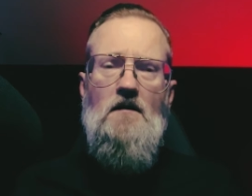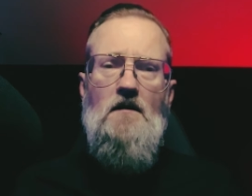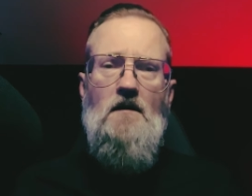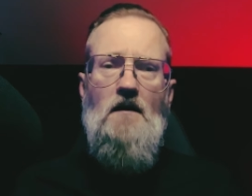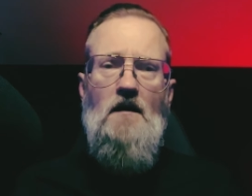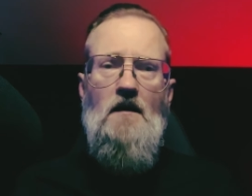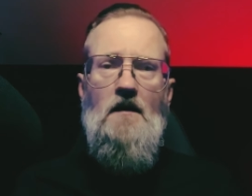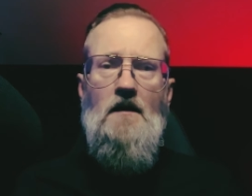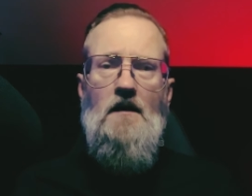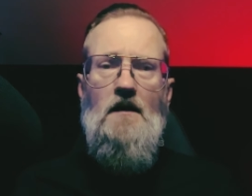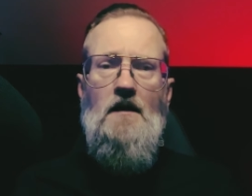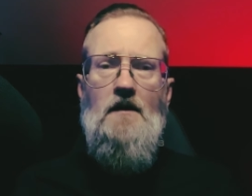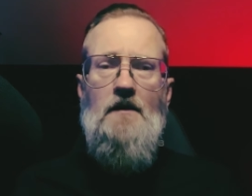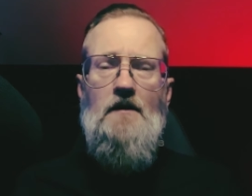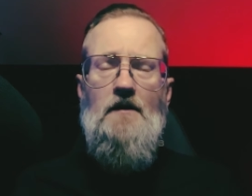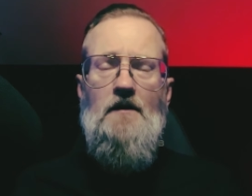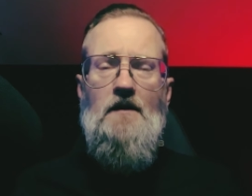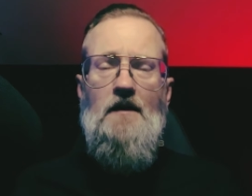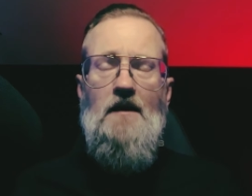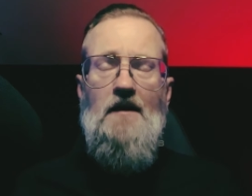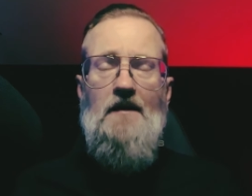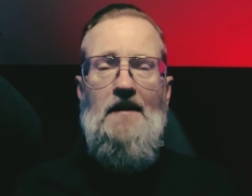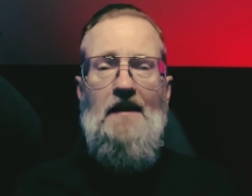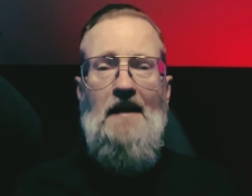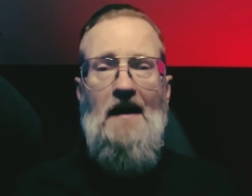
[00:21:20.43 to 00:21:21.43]
And,
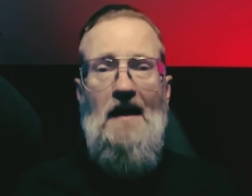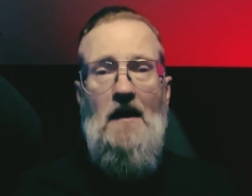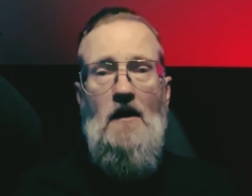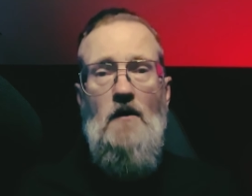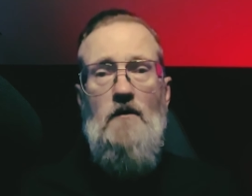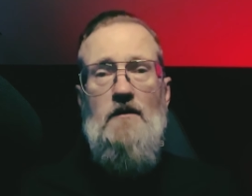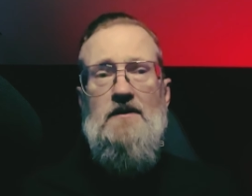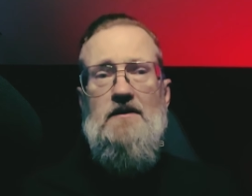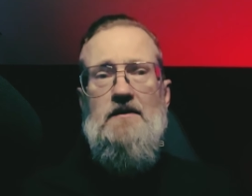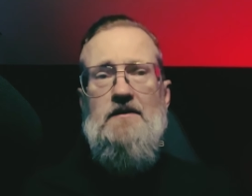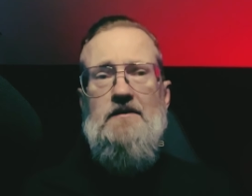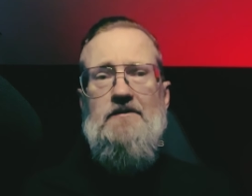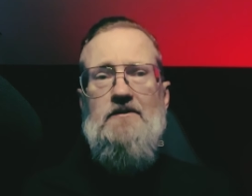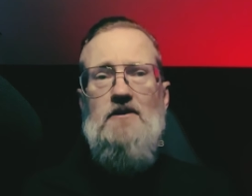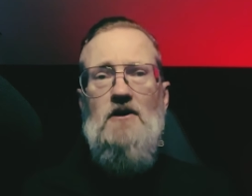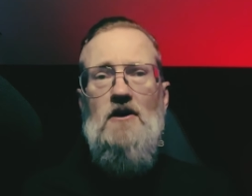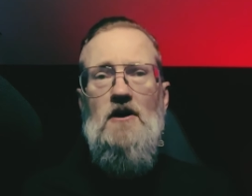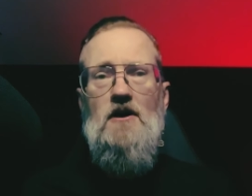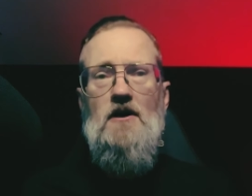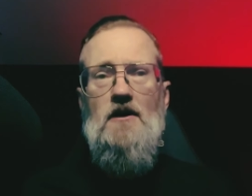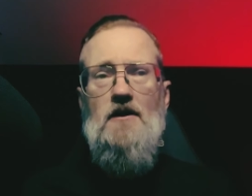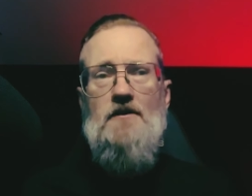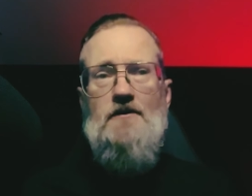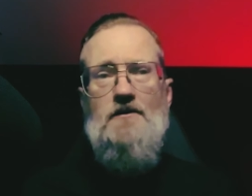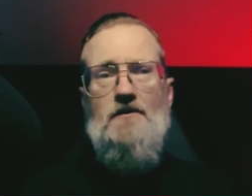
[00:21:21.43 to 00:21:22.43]
and now he's
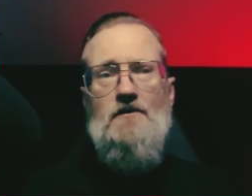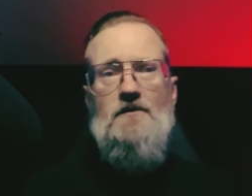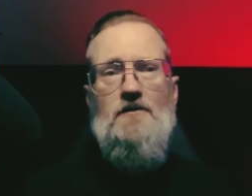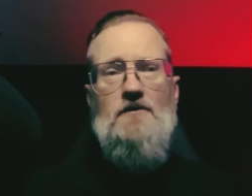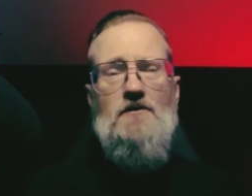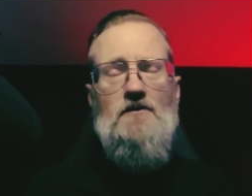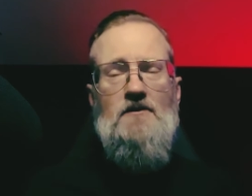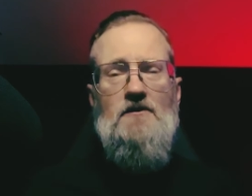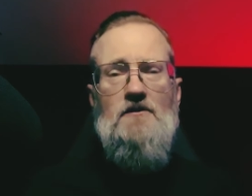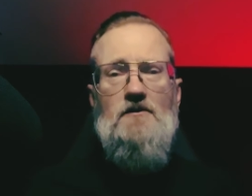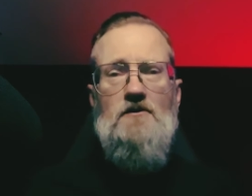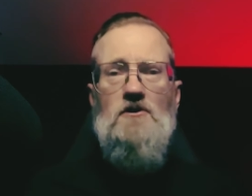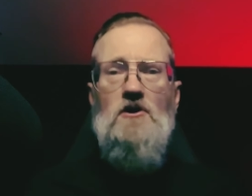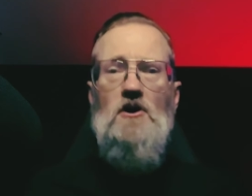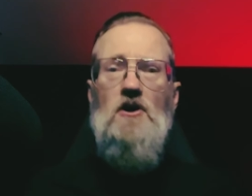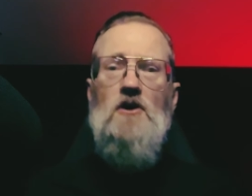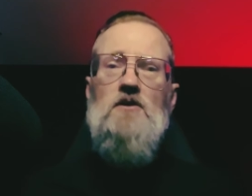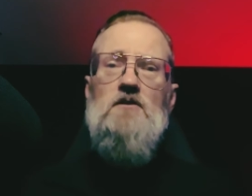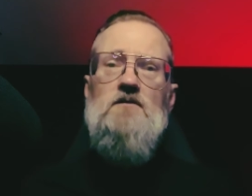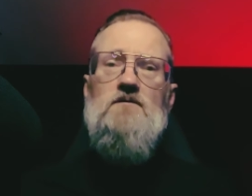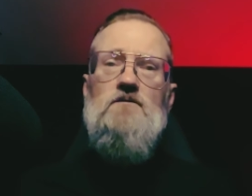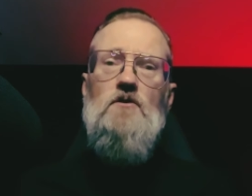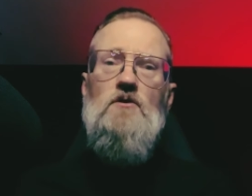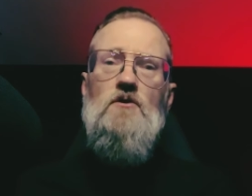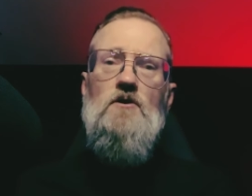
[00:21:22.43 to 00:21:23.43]
gone
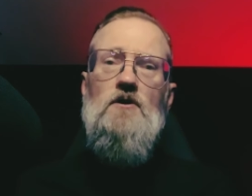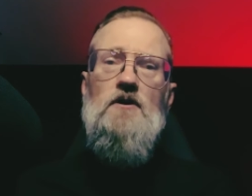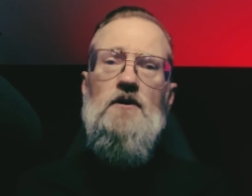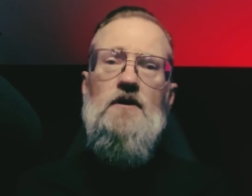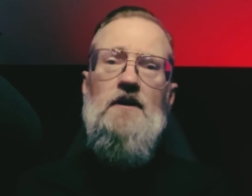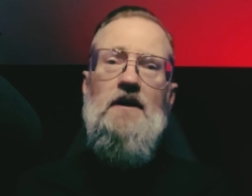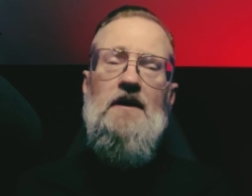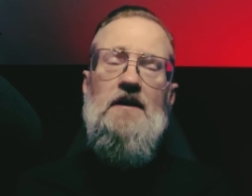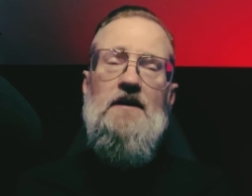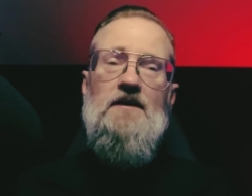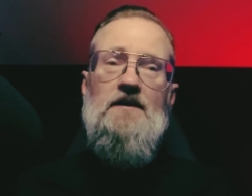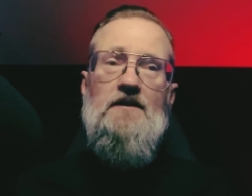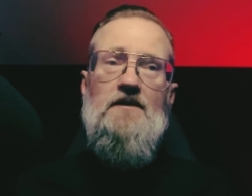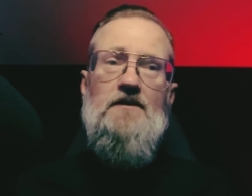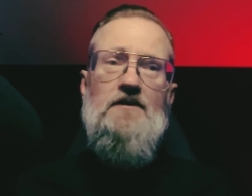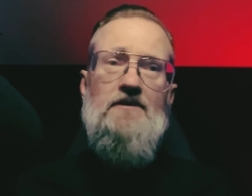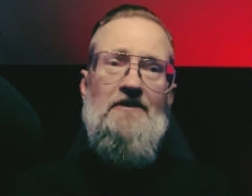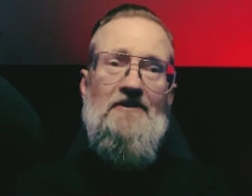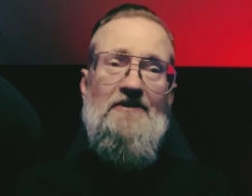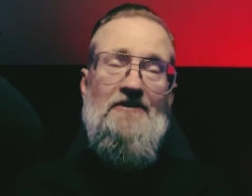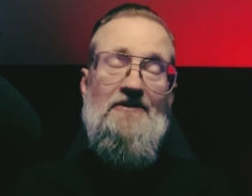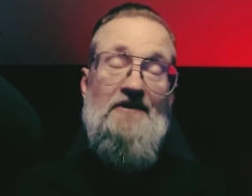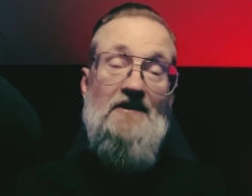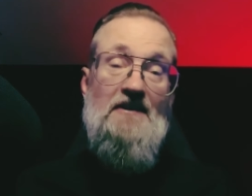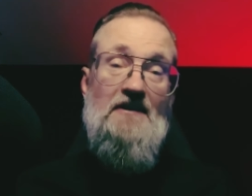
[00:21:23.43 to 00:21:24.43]
carnivore and he can
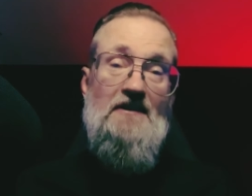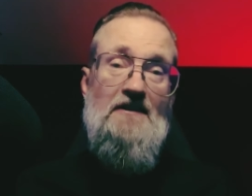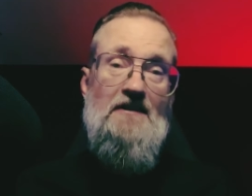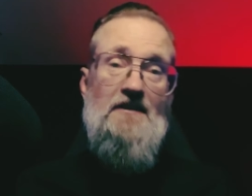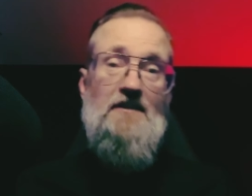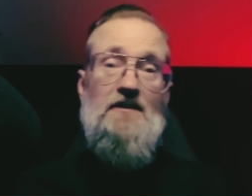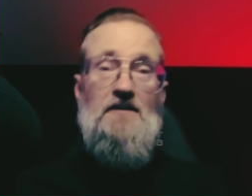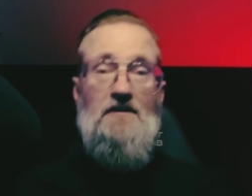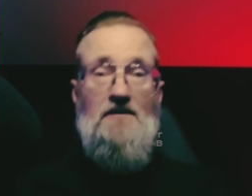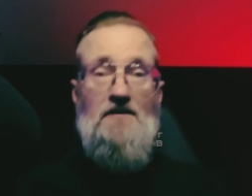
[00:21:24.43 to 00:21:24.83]
see,